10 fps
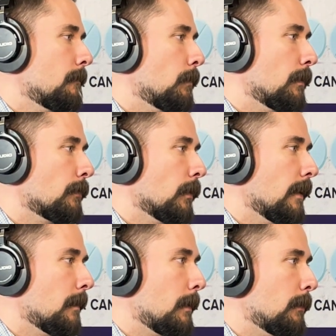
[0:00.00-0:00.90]
But for a
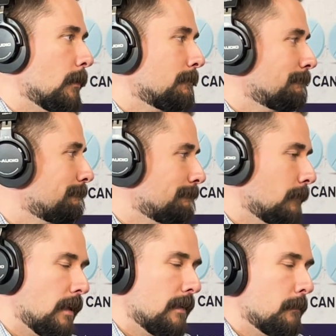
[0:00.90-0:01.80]
lot of people,
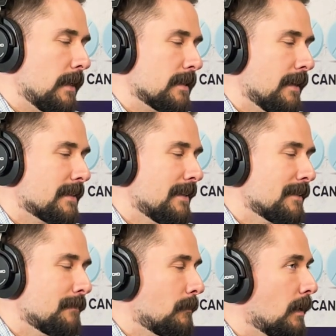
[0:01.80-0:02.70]
it makes a lot of
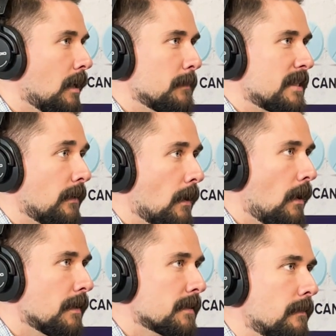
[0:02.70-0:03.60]
sense, comes down to
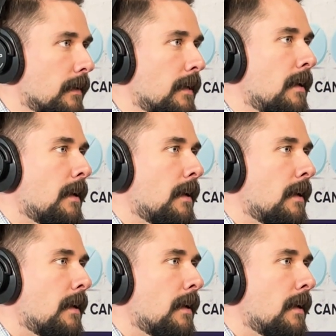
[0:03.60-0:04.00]
cost, right?